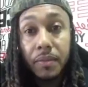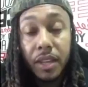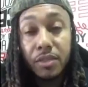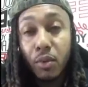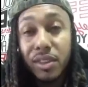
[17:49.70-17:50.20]

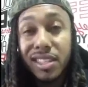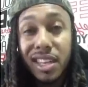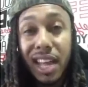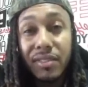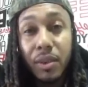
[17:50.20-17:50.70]
there's more to
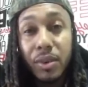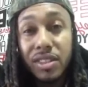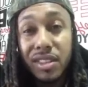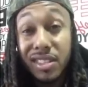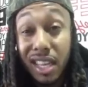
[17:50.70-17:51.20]
your life than
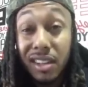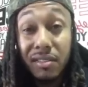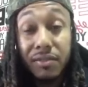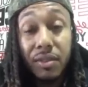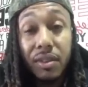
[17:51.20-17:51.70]
what you're
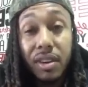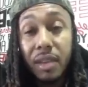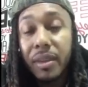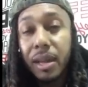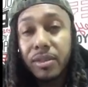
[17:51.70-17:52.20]
settling for.
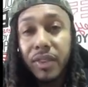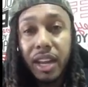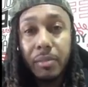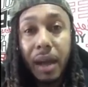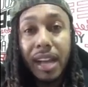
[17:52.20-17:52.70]
It becomes
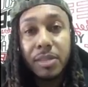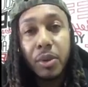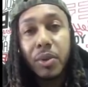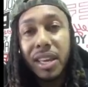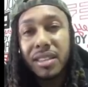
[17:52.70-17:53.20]
very possible.
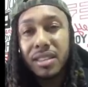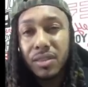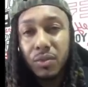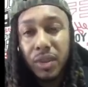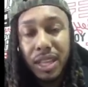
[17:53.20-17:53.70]
When you get
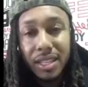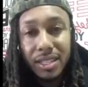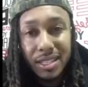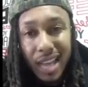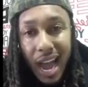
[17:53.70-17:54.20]
really
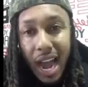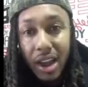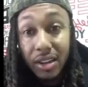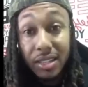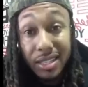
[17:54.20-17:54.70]

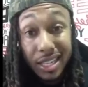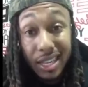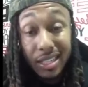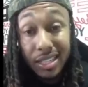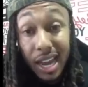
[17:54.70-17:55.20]
tired and
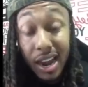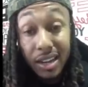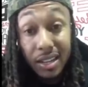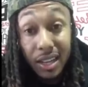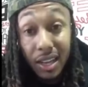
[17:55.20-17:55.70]
sick and
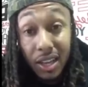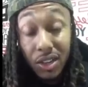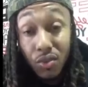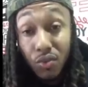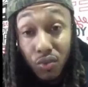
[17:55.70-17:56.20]
tired and
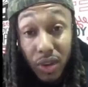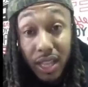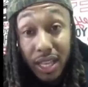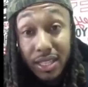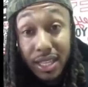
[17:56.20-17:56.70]
you
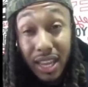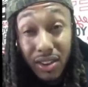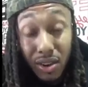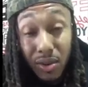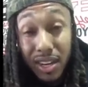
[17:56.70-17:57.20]
really say,
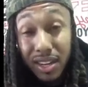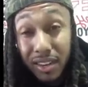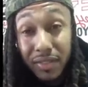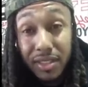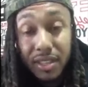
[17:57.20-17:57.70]
you know what,
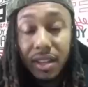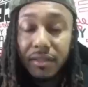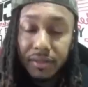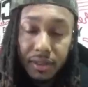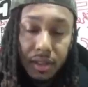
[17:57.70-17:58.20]
enough is
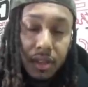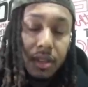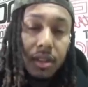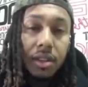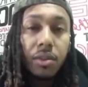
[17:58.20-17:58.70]
enough,
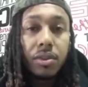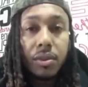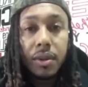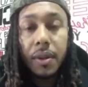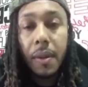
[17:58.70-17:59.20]
you'll
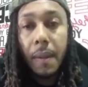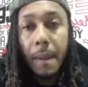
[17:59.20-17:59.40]
do it.